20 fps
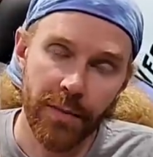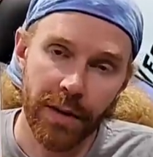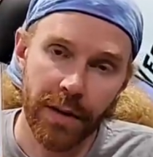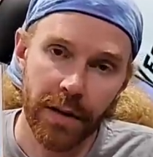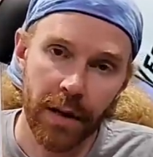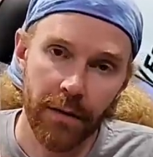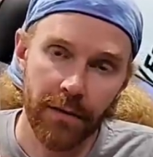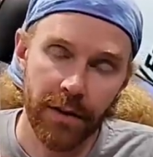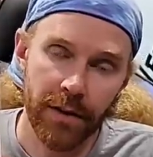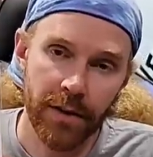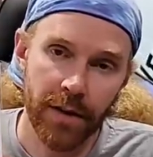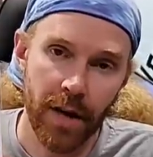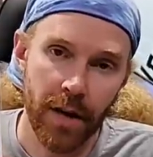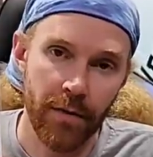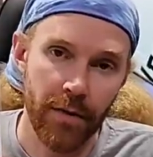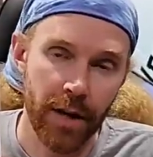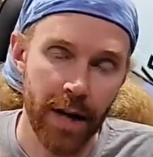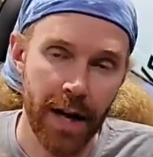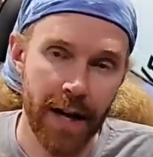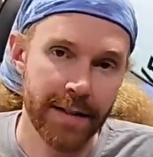We love this
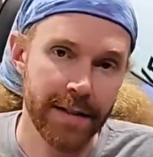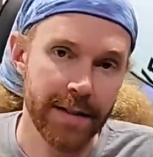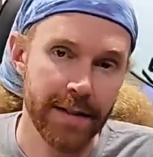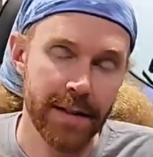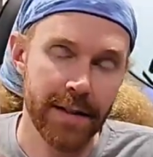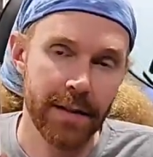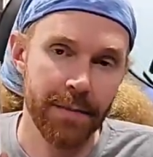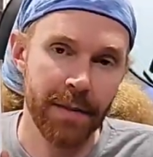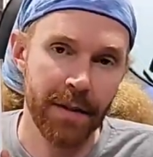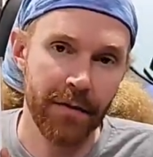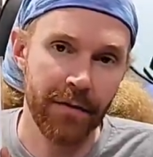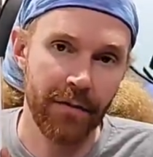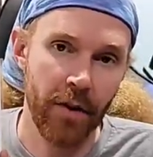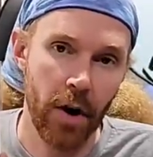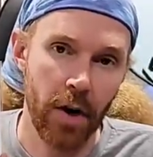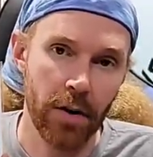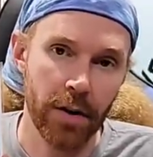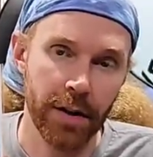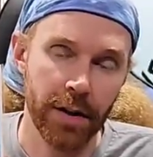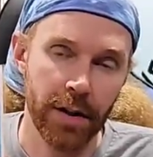cover, guys. This is the
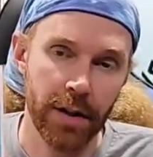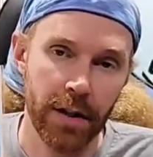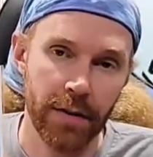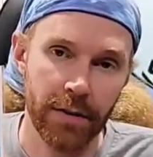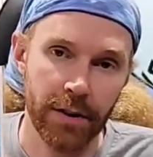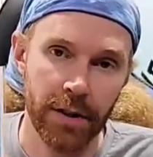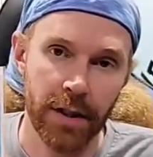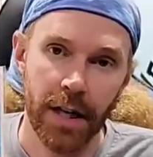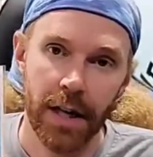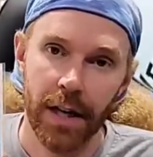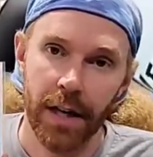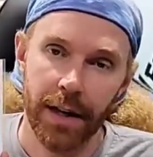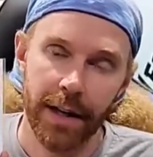McFarlane cover.